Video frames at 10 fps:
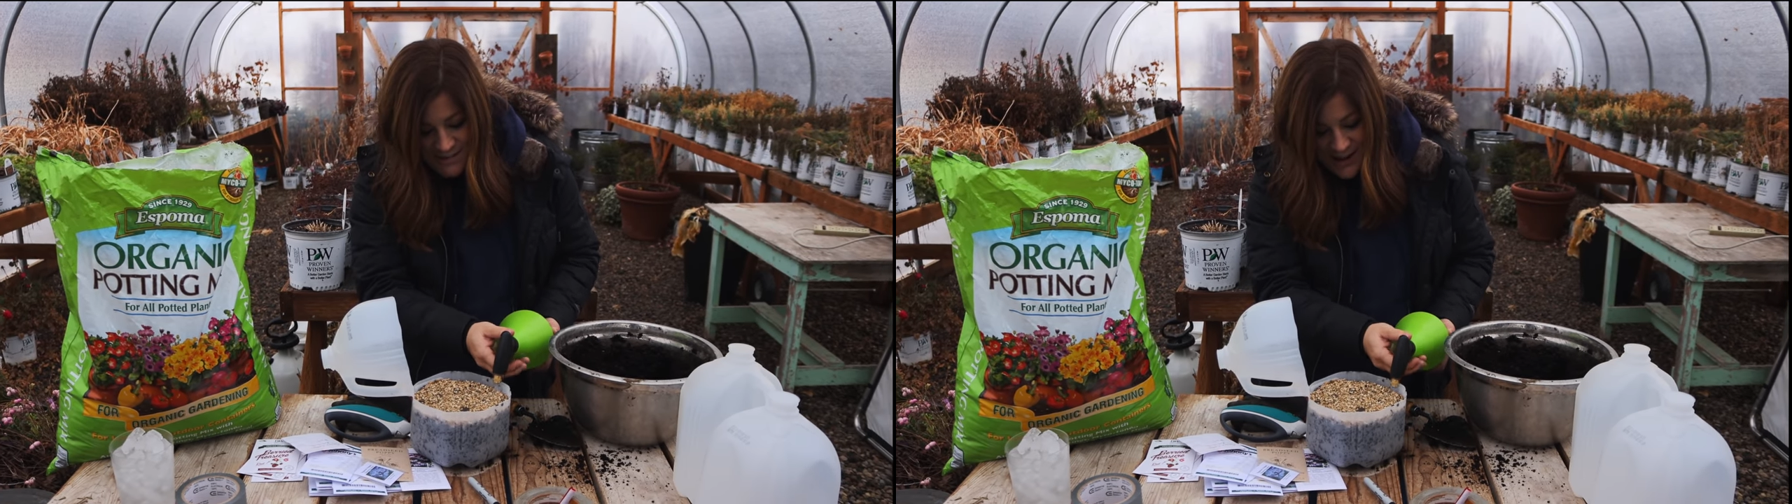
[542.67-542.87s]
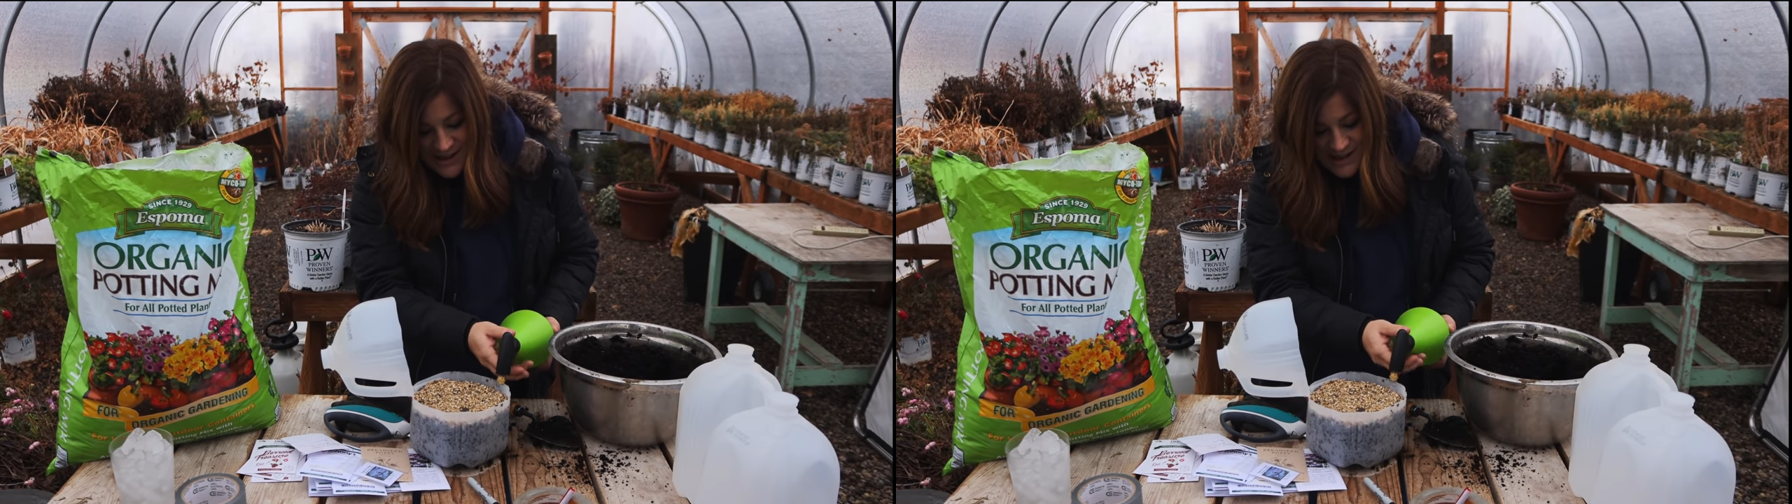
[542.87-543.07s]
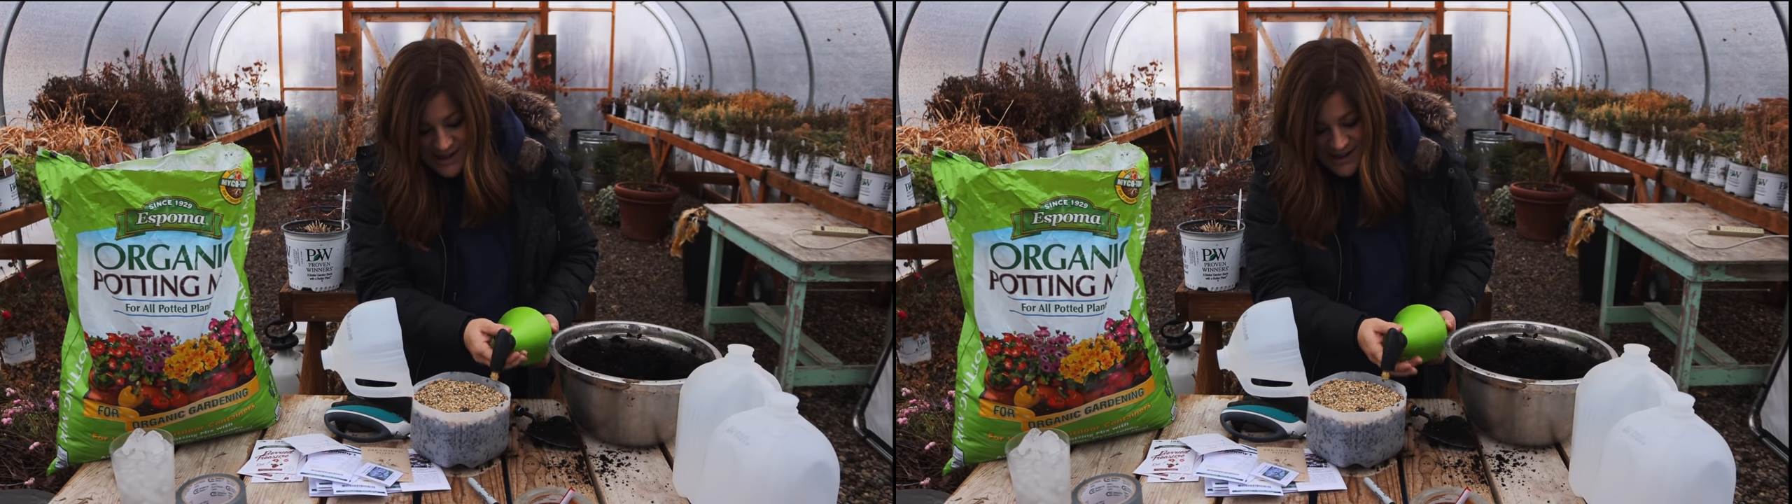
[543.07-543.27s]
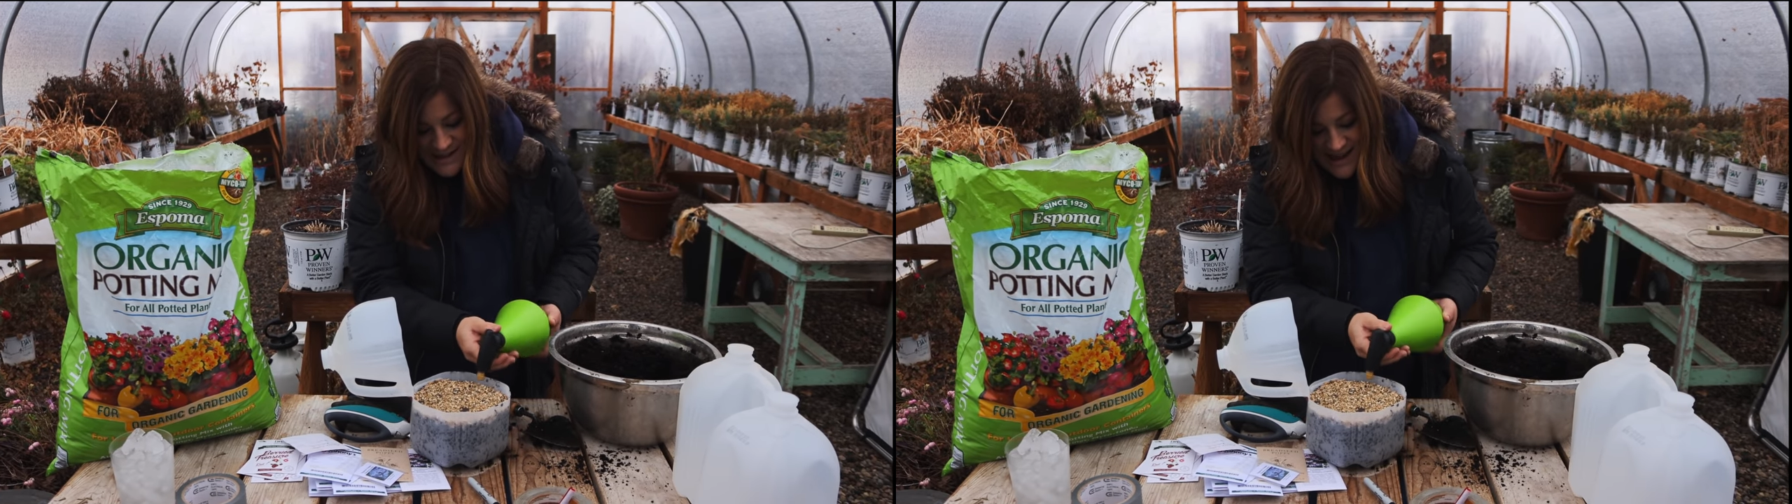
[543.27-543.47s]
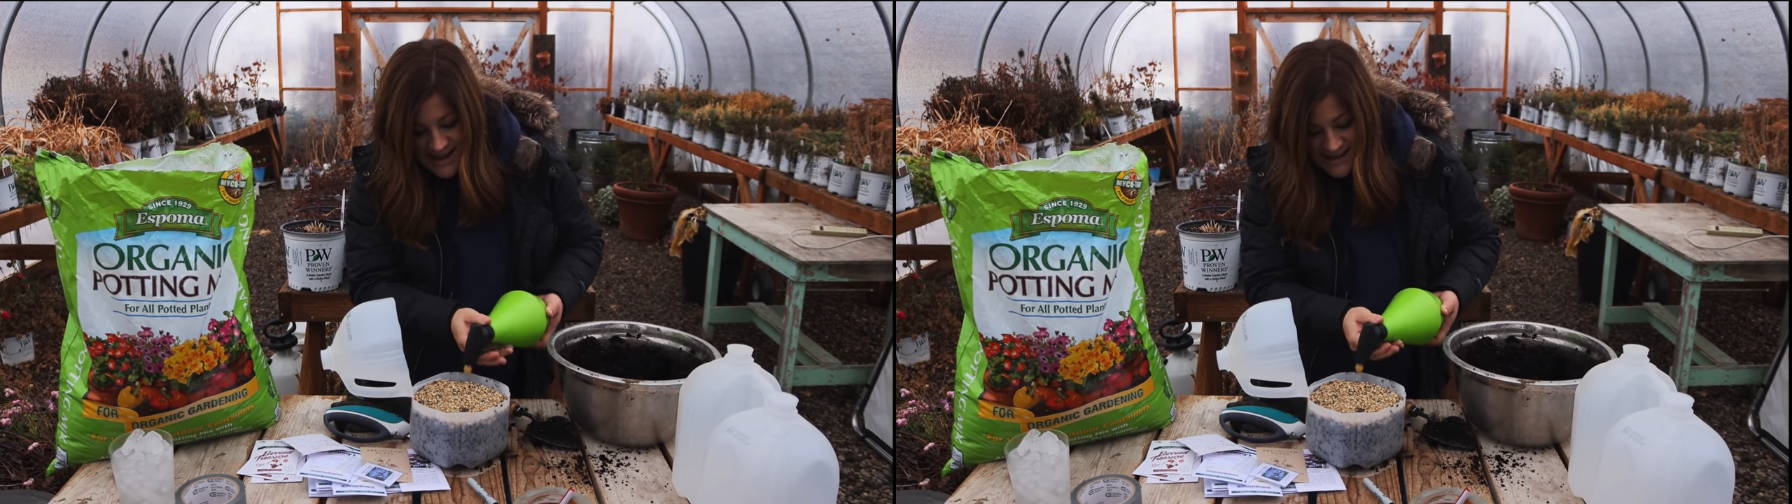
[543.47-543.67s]
but it sure
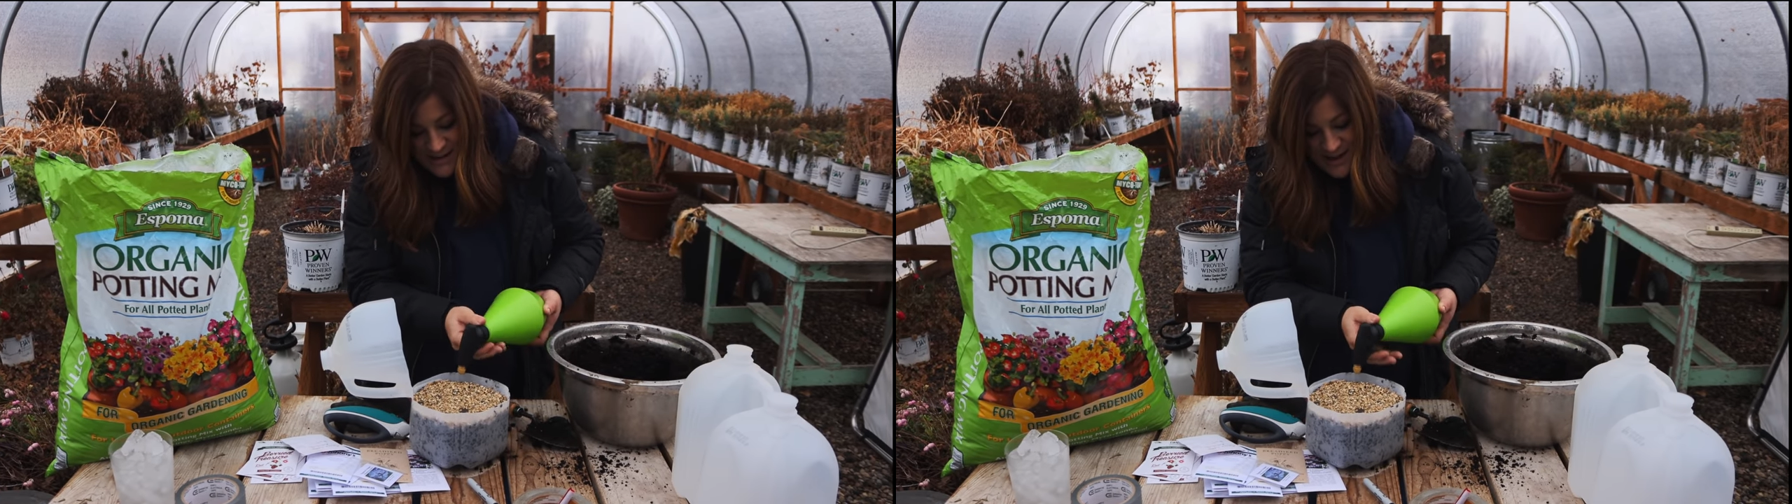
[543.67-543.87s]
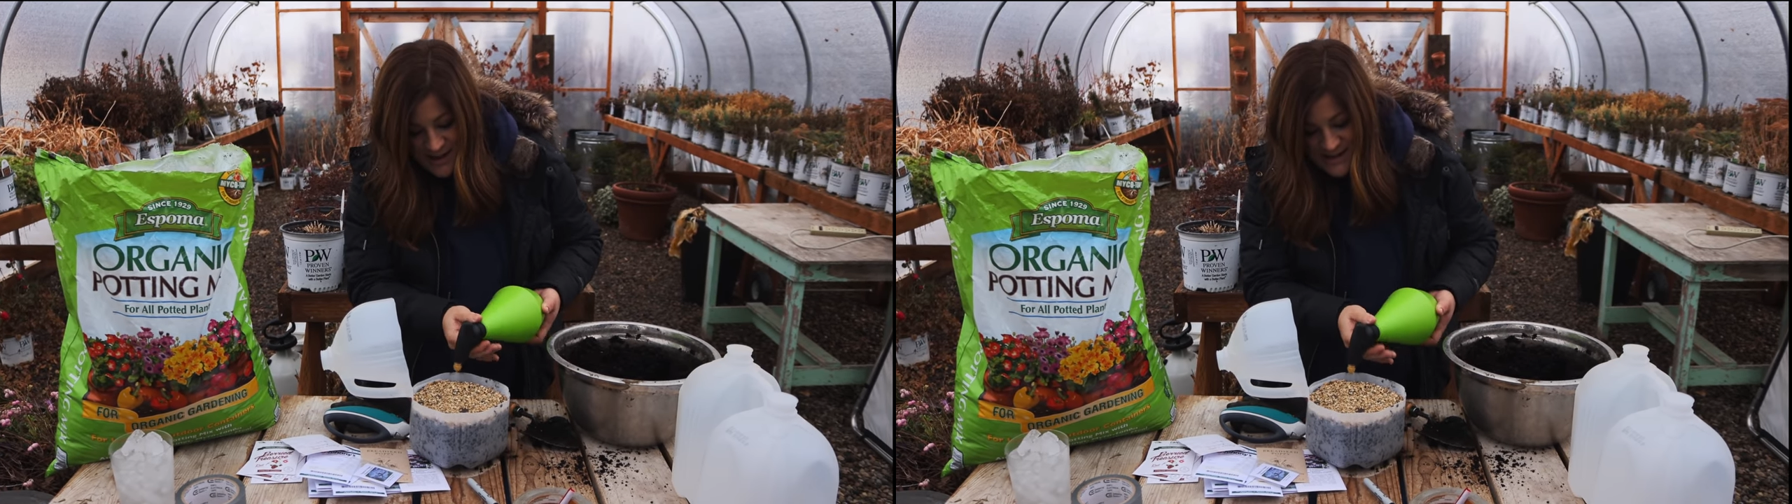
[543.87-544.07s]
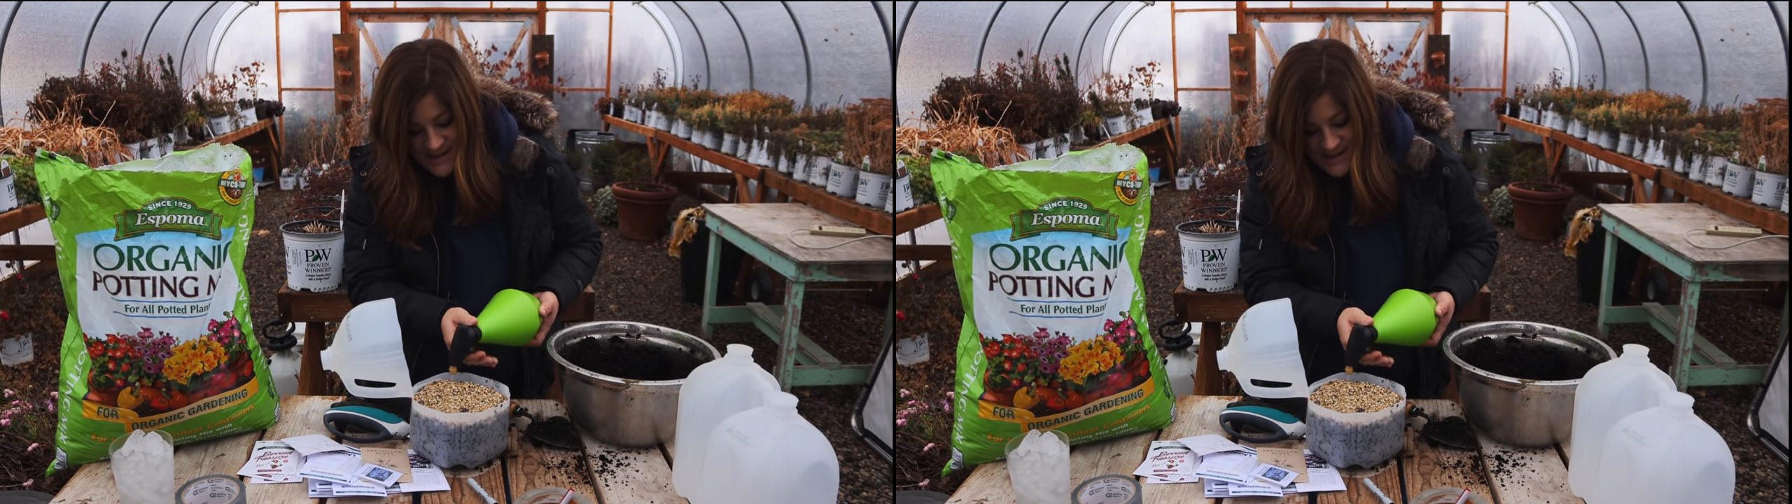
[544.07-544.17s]
is nice. I mean, it